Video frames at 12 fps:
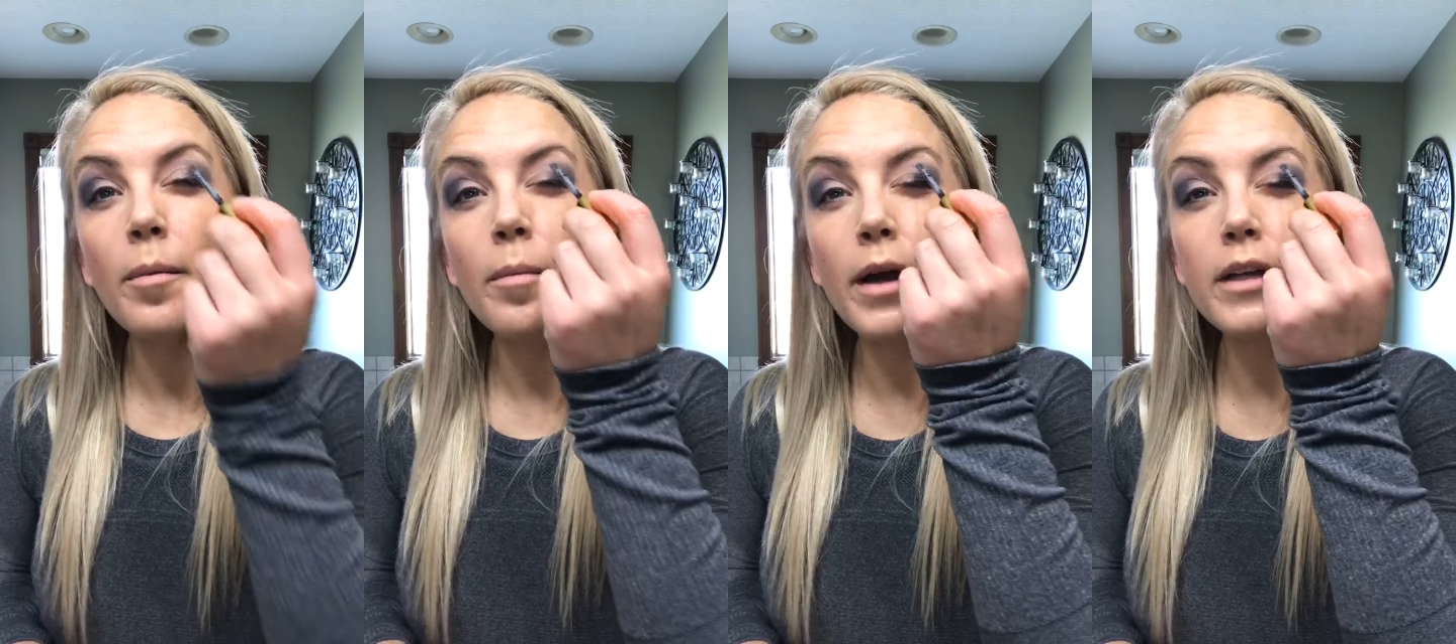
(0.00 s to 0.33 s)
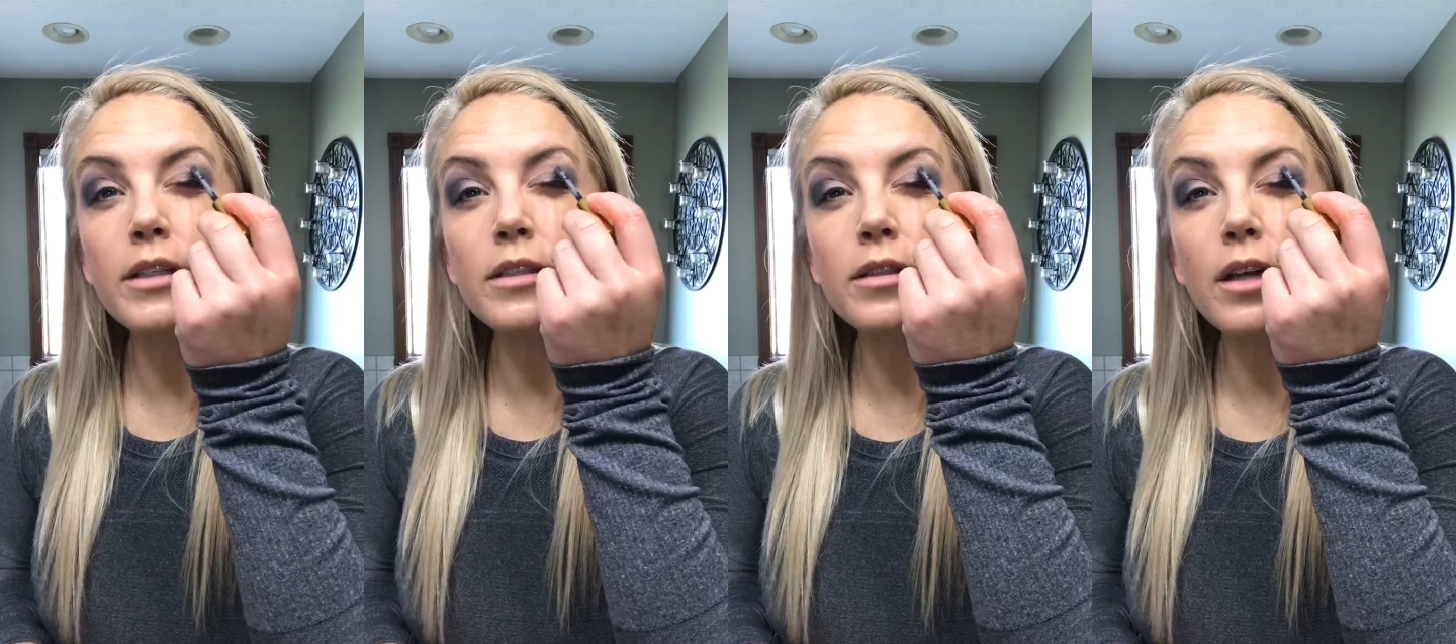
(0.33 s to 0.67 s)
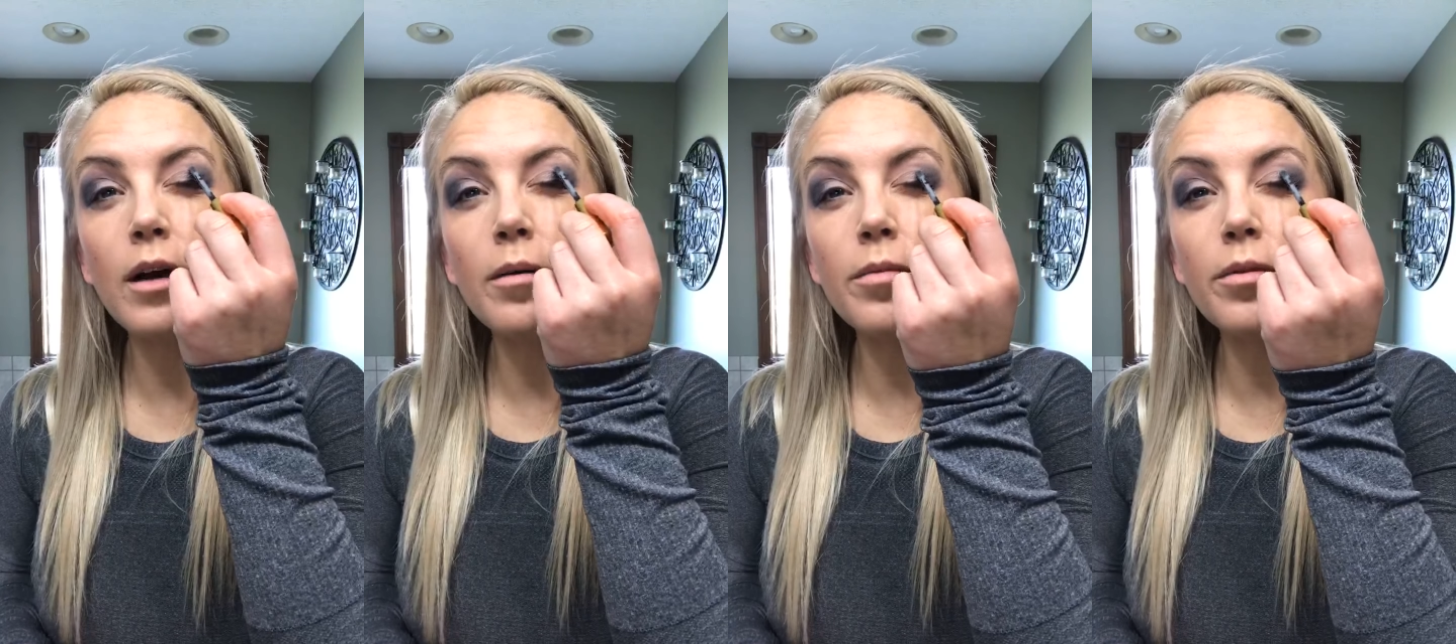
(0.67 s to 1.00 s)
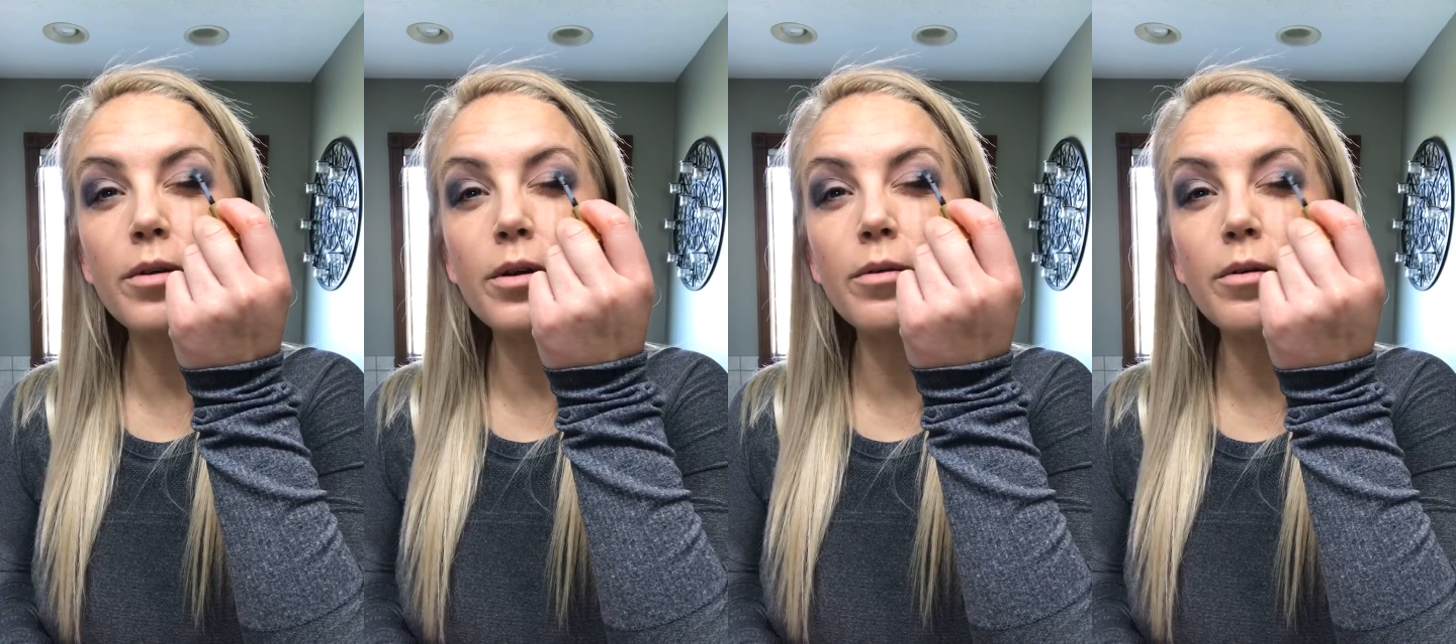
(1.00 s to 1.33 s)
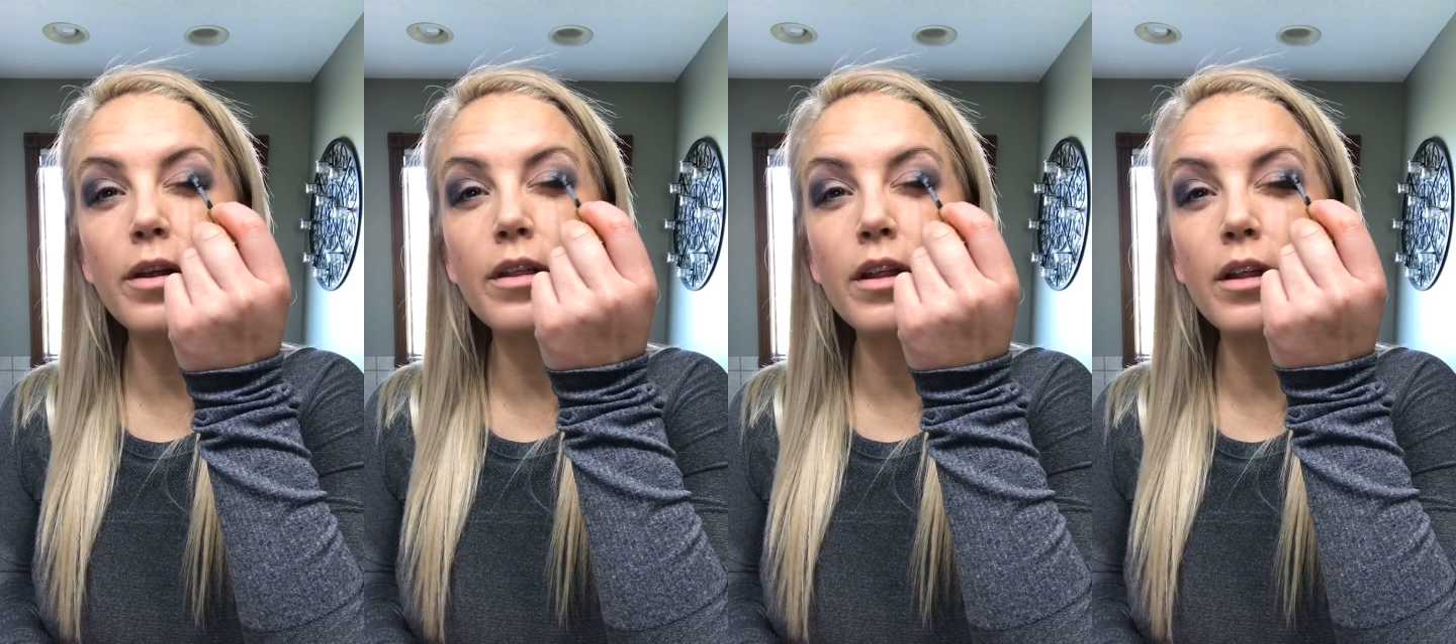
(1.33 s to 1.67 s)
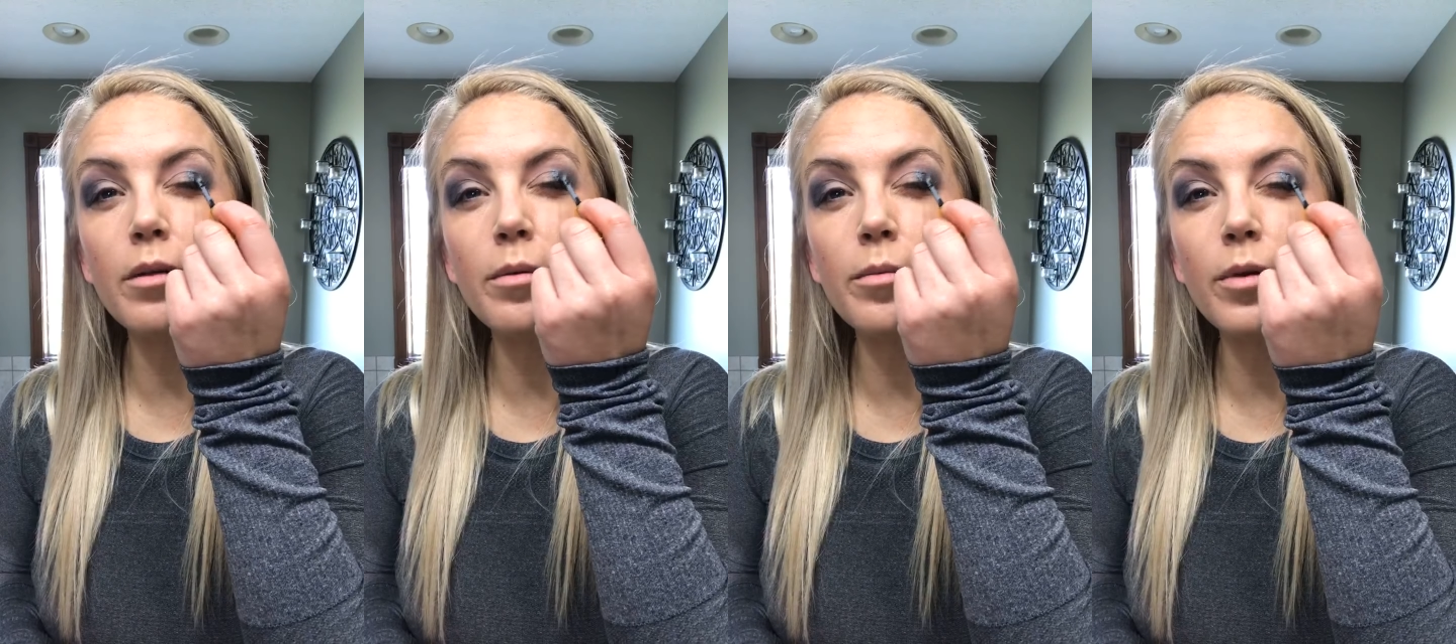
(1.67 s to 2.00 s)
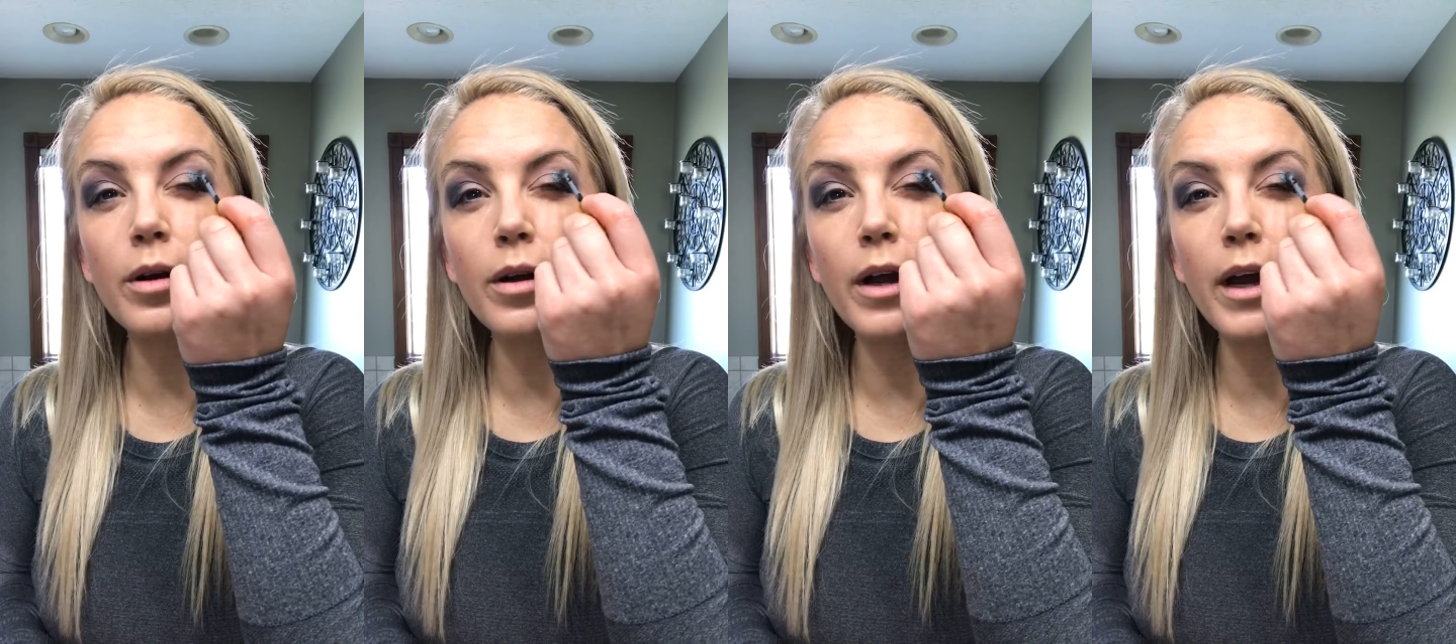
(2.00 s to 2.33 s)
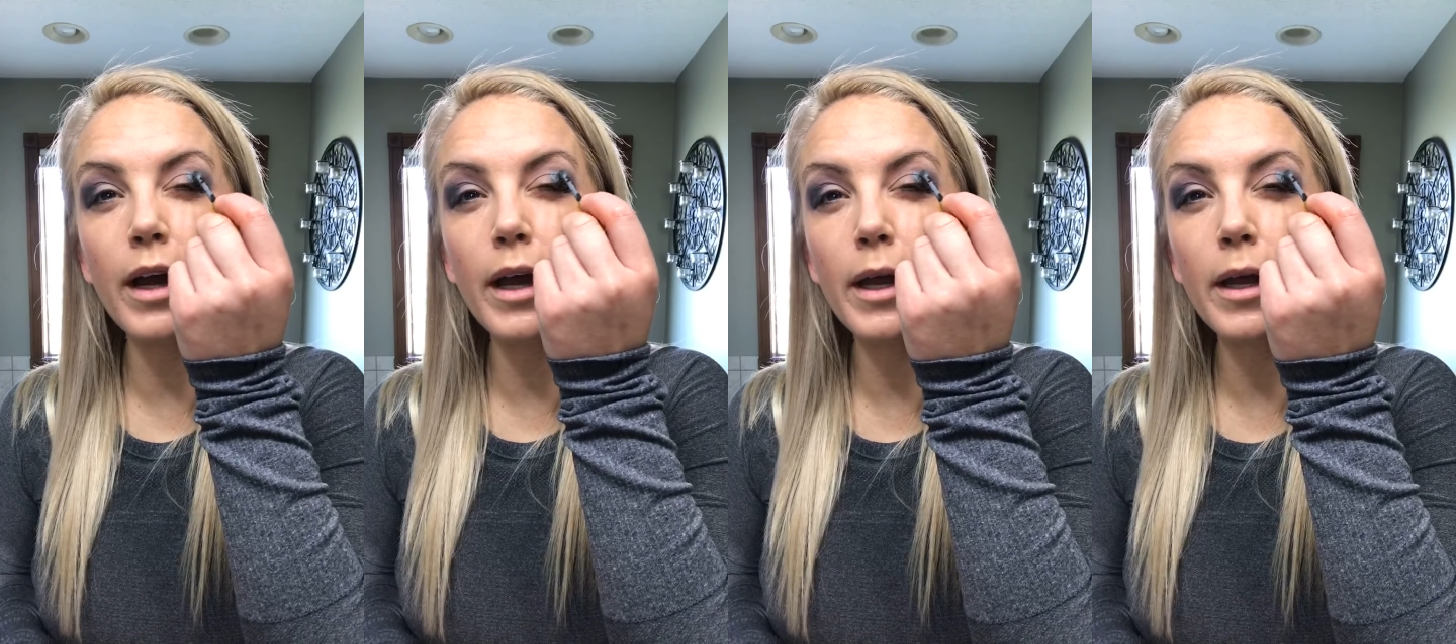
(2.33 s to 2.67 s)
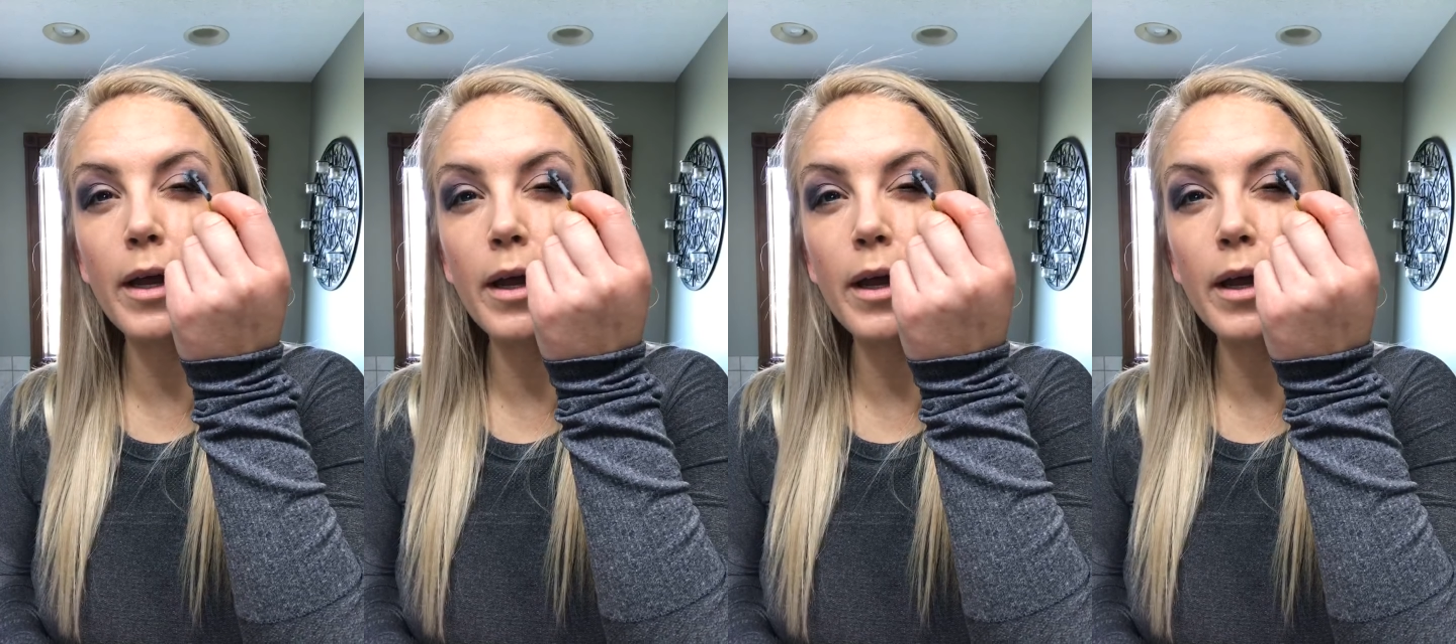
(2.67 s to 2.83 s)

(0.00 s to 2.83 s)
might just come through with a little bit more gray.